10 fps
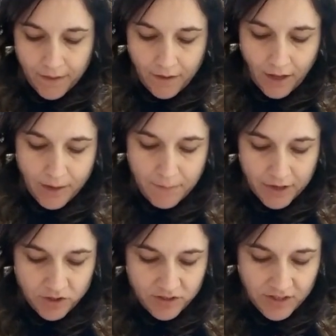I
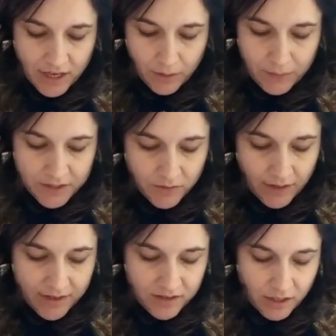might just take a piece of
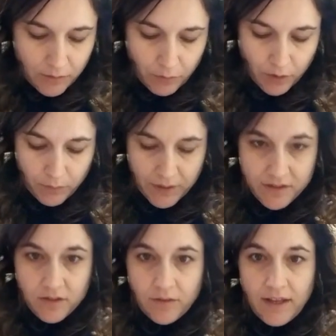elastic and put a
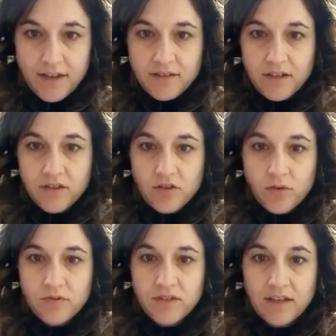piece of elastic
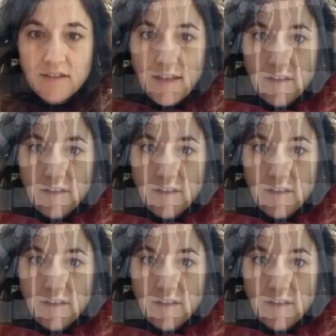sewn zigzag